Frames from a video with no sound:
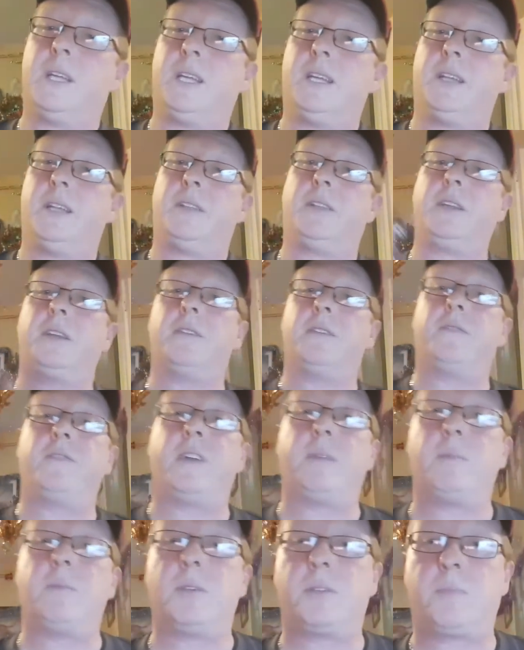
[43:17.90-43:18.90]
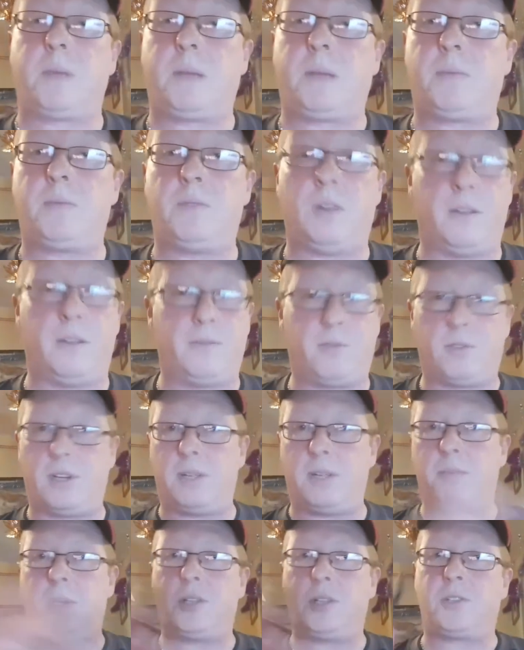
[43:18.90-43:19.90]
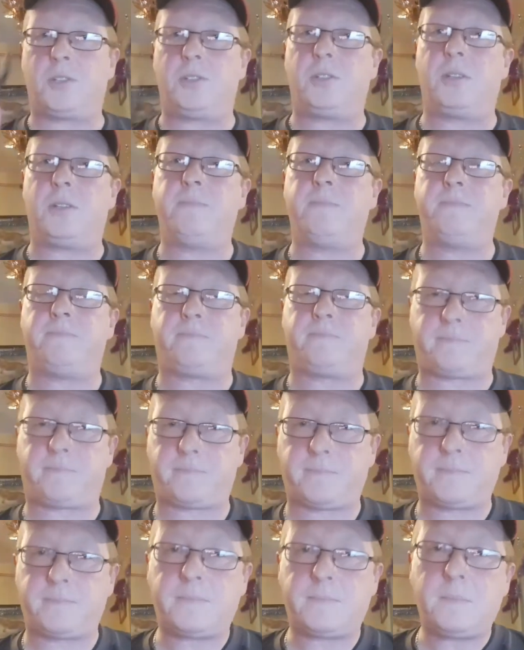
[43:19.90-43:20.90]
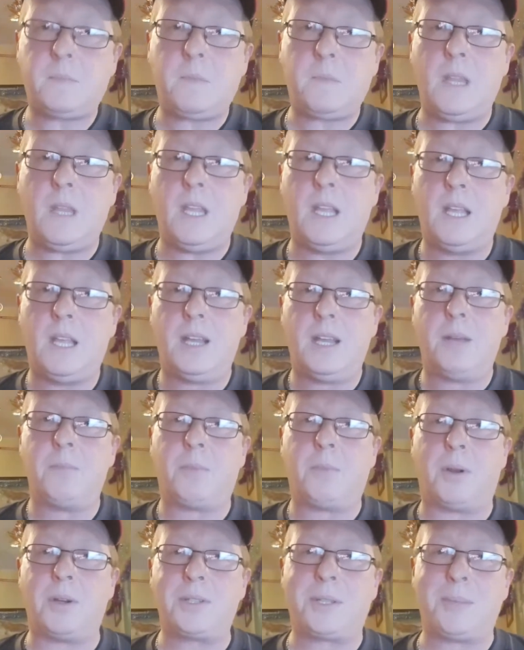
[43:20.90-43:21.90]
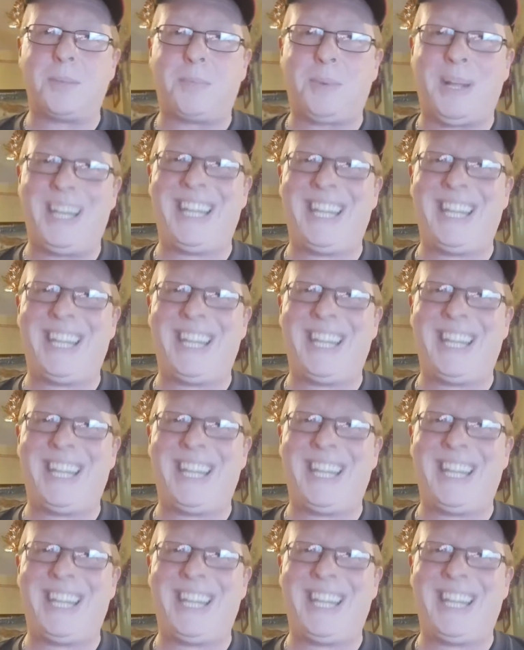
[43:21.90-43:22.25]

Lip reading: Think of famous people. I've already mentioned them. Boris the Blade.